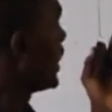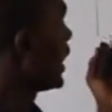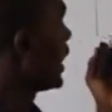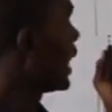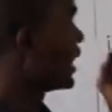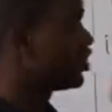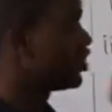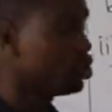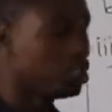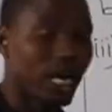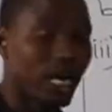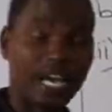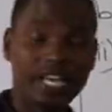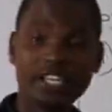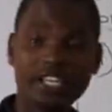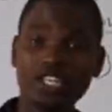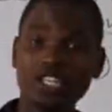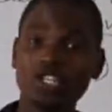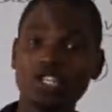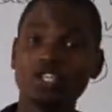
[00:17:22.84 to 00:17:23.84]
a
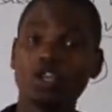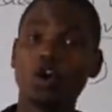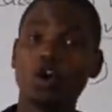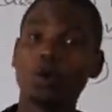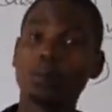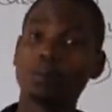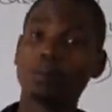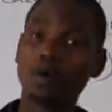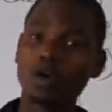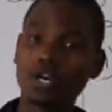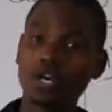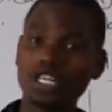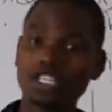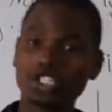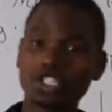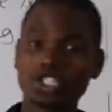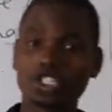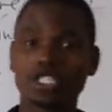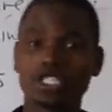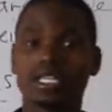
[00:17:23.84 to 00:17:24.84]
shiny or
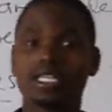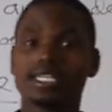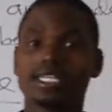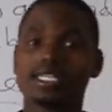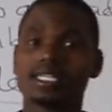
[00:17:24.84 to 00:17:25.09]
polished